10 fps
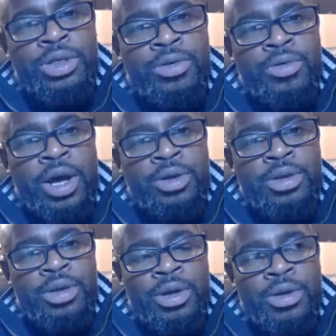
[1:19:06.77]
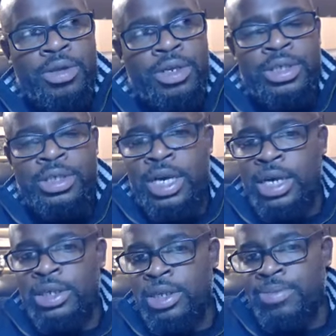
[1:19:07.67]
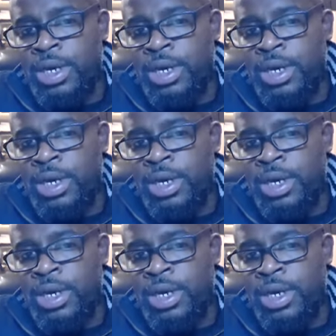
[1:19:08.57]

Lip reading: throughout the society of the